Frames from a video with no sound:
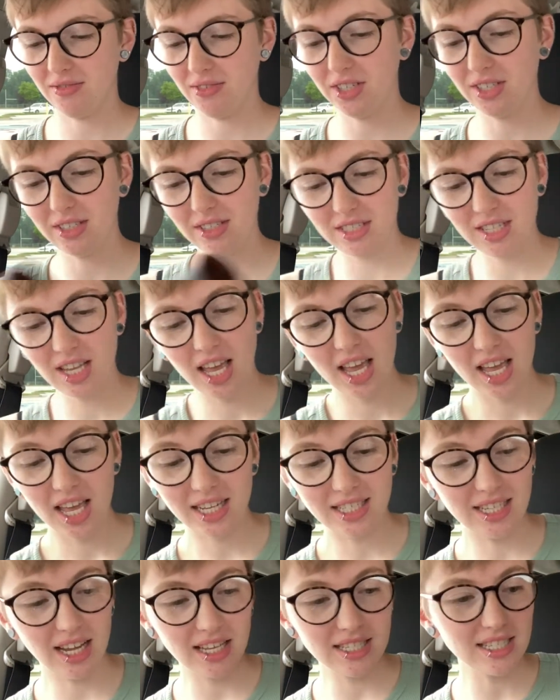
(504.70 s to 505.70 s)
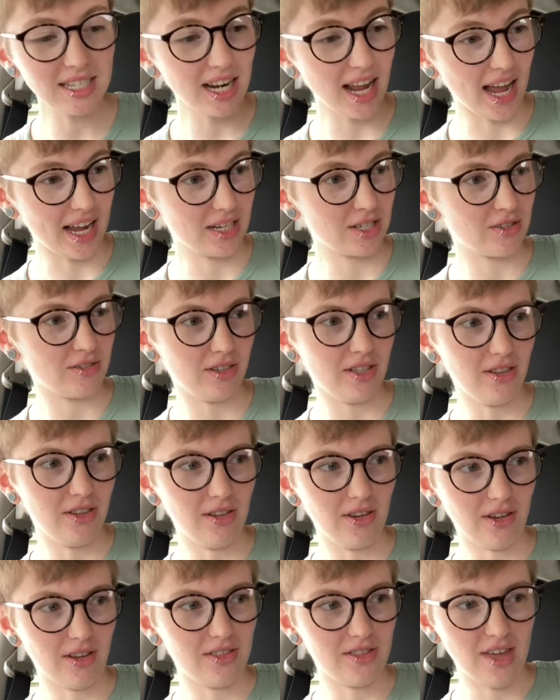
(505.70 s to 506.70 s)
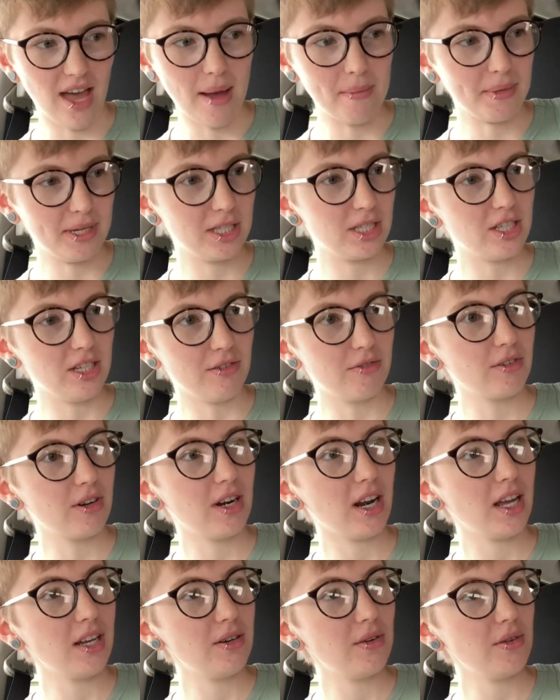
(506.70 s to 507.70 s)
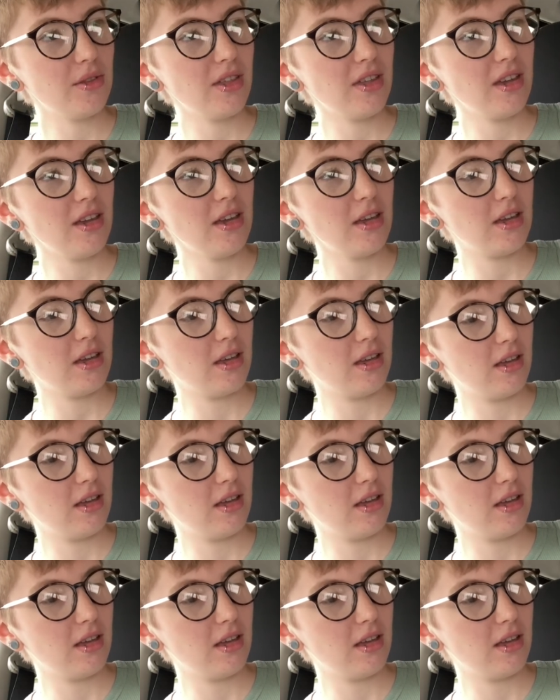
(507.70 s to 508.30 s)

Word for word: feels. It doesn't actually look that much different, I don't think.